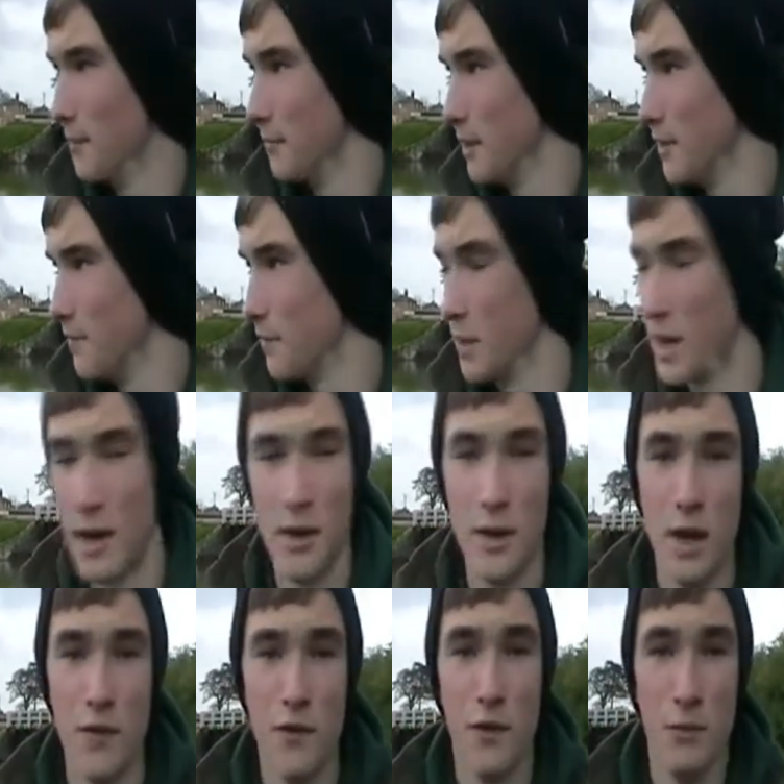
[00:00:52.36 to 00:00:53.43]
wait for an hour,
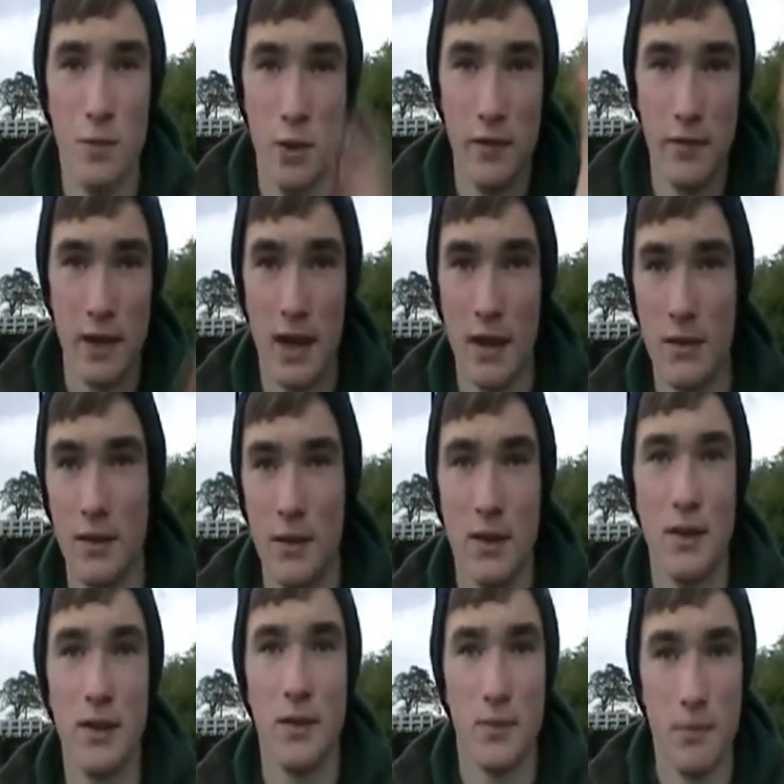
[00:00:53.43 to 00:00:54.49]
nothing, move down,
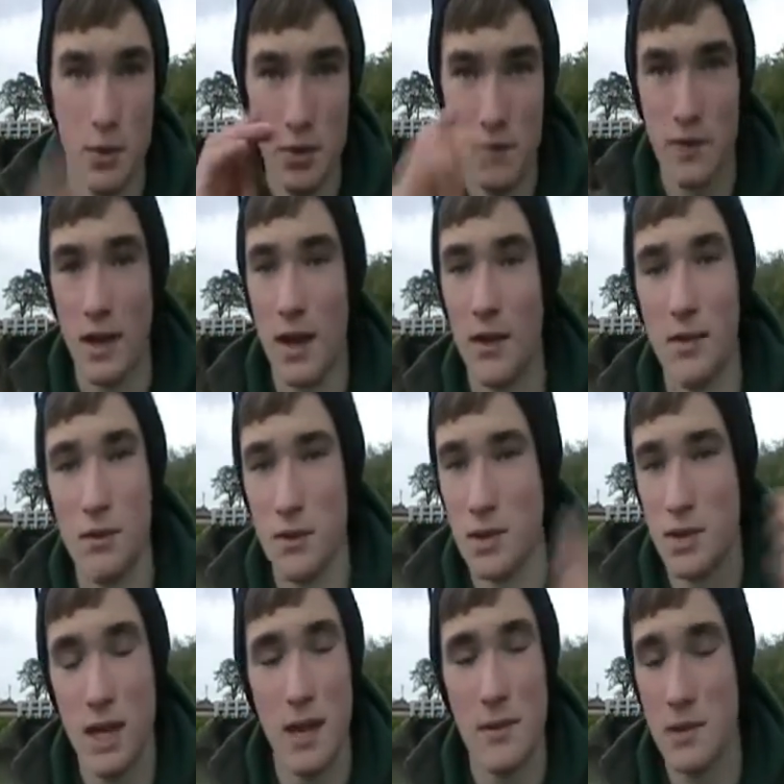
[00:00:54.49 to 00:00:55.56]
and do the
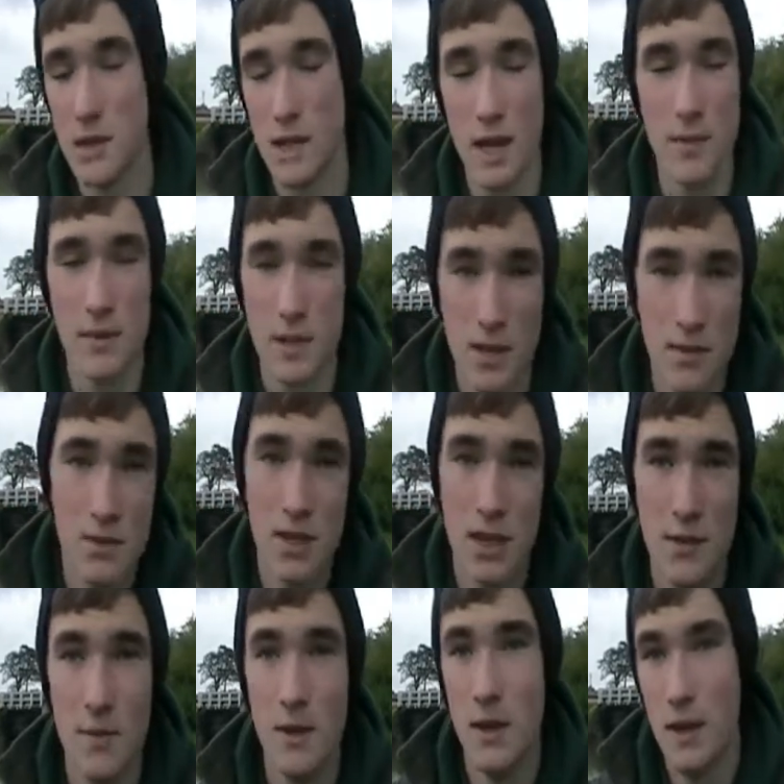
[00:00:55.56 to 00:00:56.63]
same,
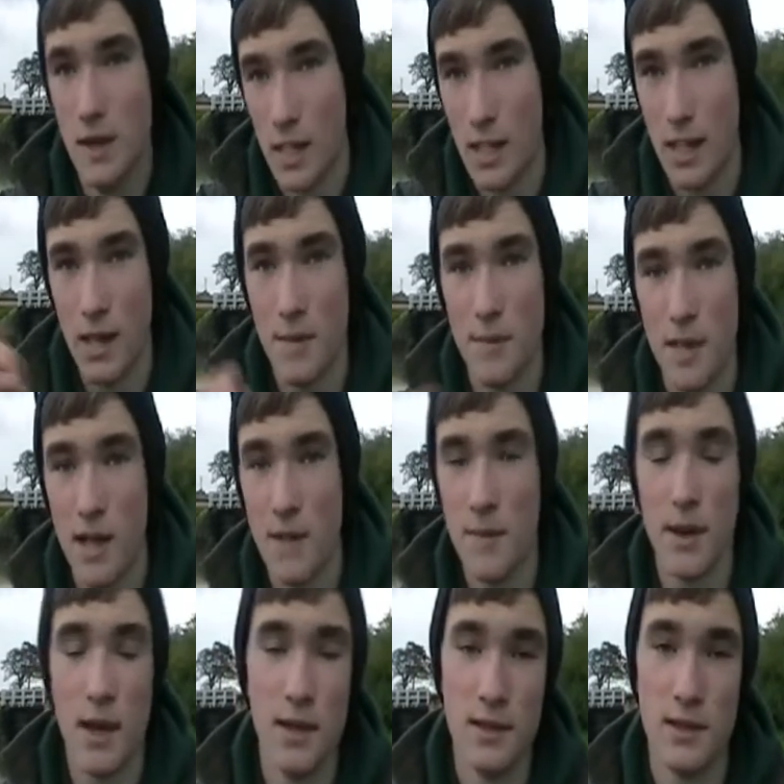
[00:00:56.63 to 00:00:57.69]
and then come back up
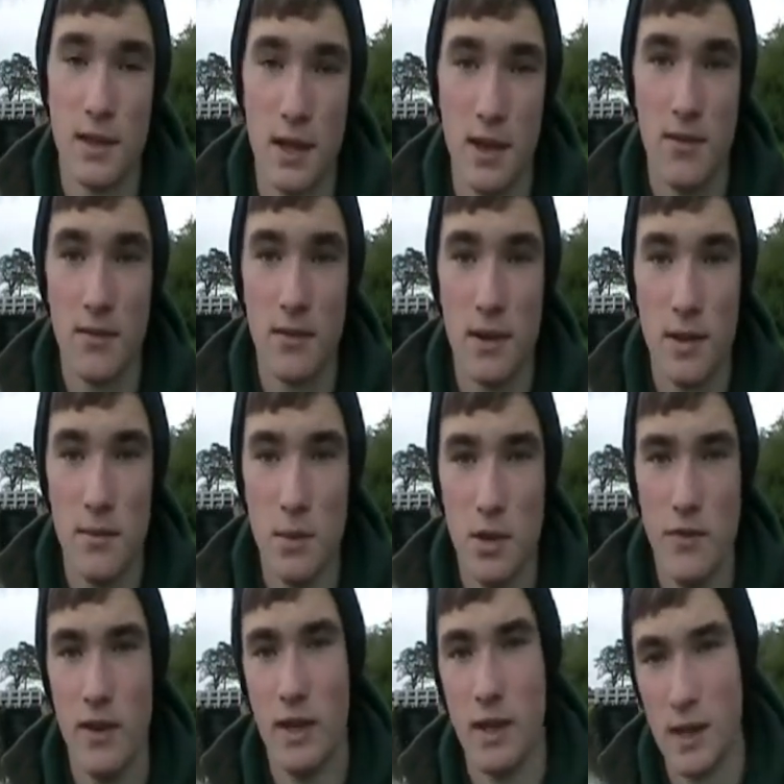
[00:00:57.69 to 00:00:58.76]
again. So keep
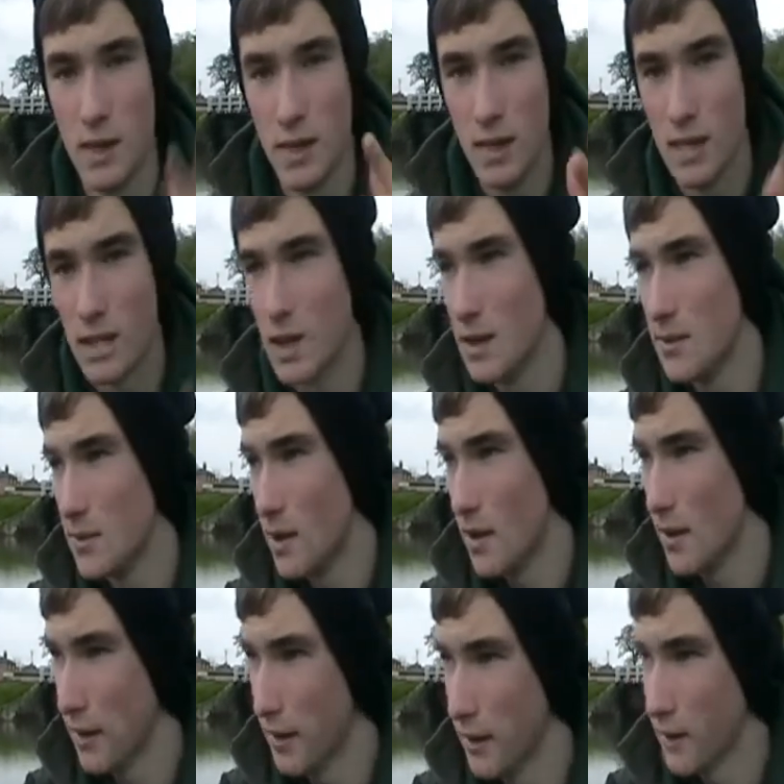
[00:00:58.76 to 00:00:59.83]
moving, keep
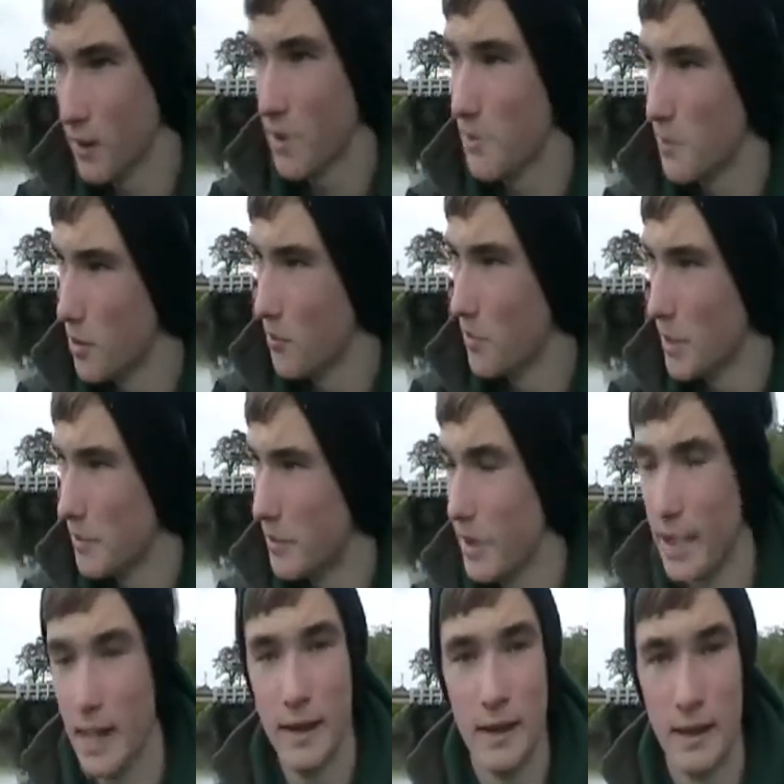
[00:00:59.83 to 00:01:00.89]
going, keep putting a bit of
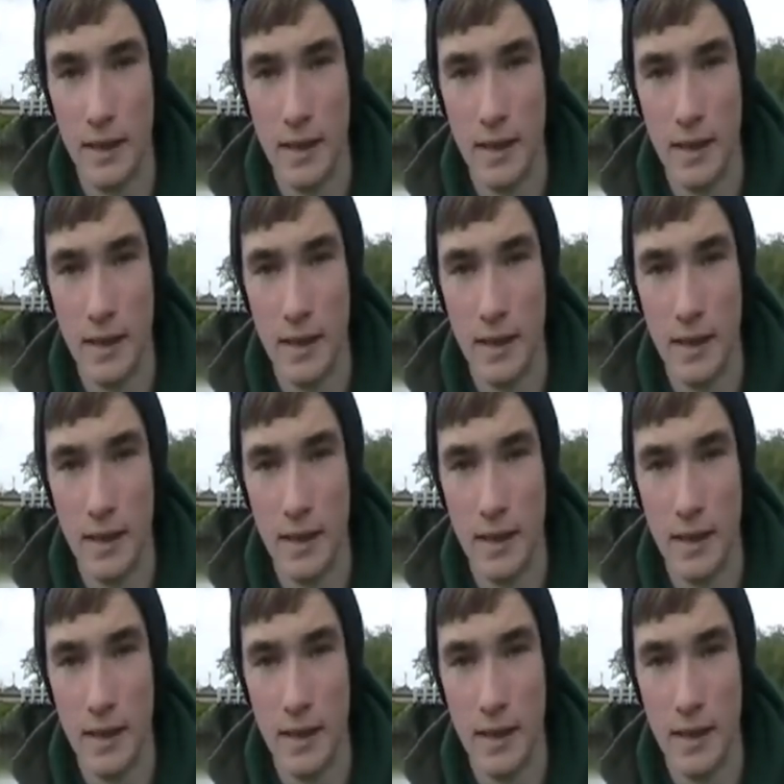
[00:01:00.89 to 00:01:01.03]
bait in.